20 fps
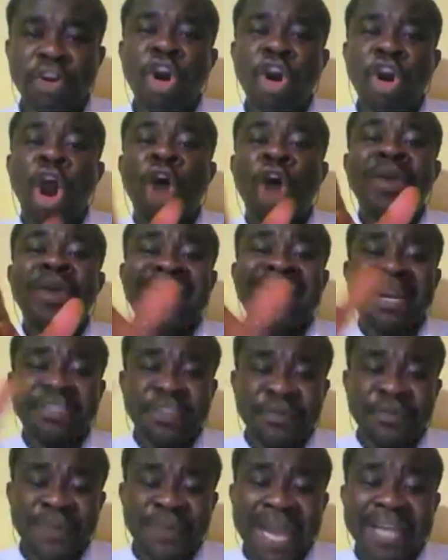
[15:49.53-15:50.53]
or
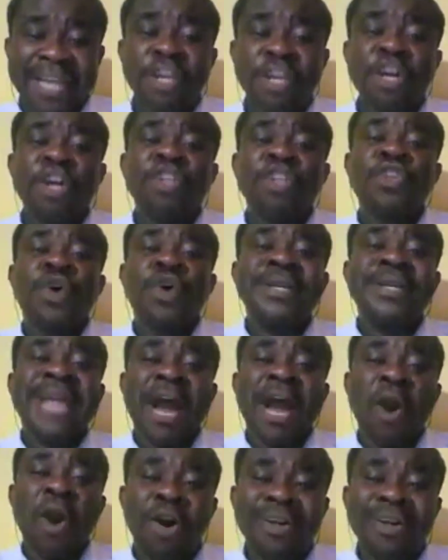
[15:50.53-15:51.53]
reclassified to
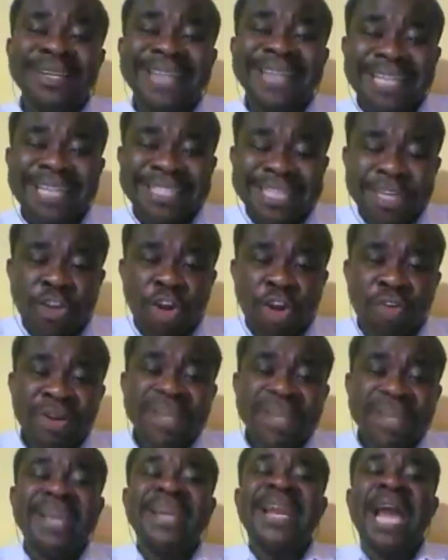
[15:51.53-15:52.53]
their own
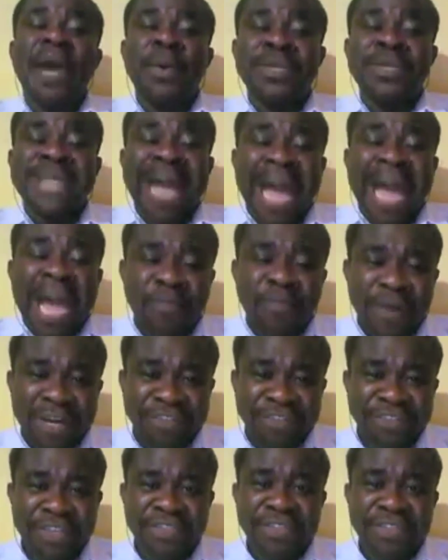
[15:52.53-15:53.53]
category in line with
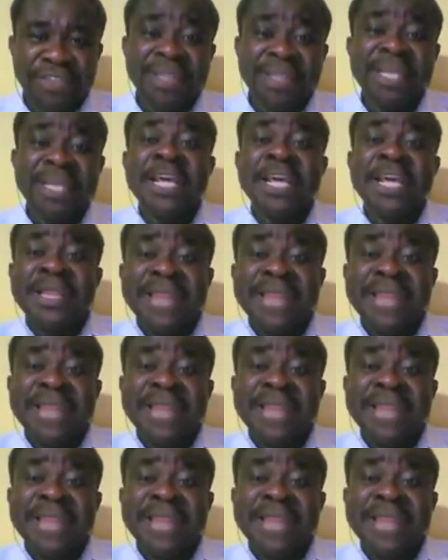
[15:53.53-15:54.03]
IFRS 18.